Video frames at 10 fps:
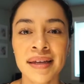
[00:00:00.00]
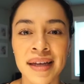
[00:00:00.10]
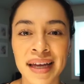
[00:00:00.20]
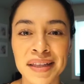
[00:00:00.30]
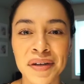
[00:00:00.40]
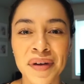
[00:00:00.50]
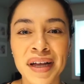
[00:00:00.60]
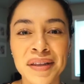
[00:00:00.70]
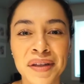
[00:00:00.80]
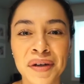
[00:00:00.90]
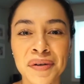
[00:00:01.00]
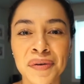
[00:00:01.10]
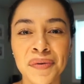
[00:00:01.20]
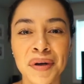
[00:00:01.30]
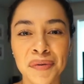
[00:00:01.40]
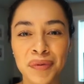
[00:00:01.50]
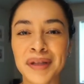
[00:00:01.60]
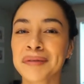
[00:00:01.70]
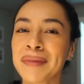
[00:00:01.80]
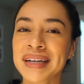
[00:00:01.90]
Hello, hello.
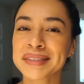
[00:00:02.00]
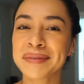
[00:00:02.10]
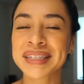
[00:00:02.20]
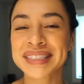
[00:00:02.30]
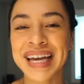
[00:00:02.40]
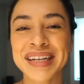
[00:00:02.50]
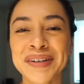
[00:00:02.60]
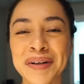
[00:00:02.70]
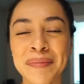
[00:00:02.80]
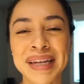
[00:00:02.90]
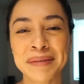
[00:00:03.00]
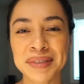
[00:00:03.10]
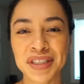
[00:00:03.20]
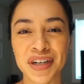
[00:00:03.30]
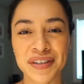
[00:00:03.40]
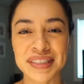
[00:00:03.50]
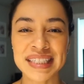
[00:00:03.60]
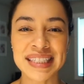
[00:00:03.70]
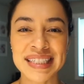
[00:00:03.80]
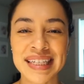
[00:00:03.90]
Welcome back to my channel. My name is
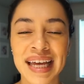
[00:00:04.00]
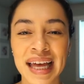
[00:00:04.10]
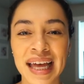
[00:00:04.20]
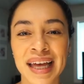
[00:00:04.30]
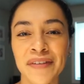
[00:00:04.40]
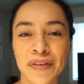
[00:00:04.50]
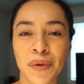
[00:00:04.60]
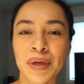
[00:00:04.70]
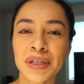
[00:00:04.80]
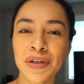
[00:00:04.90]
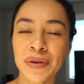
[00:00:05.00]
Geraldine. If you are new